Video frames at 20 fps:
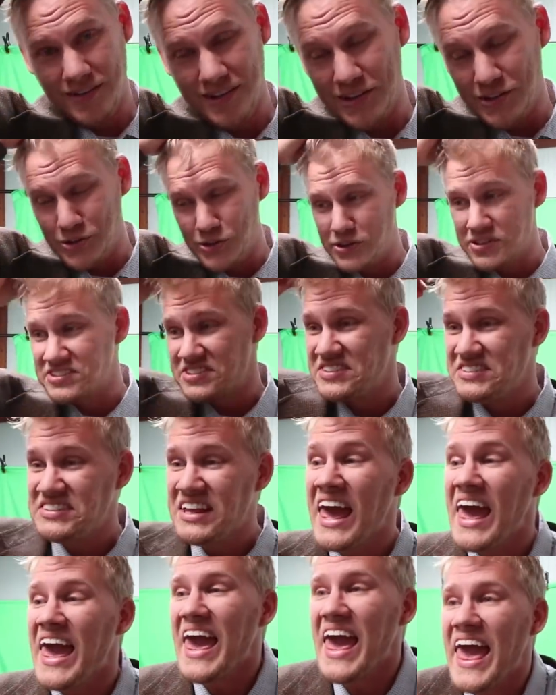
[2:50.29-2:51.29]
It looks
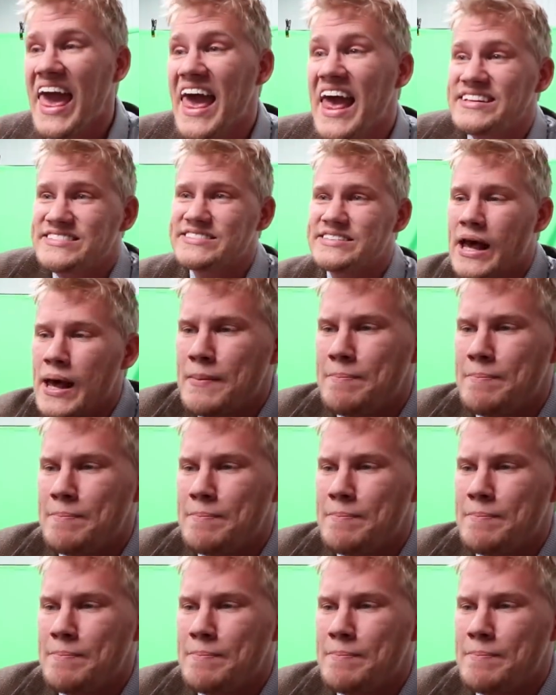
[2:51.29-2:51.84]
tits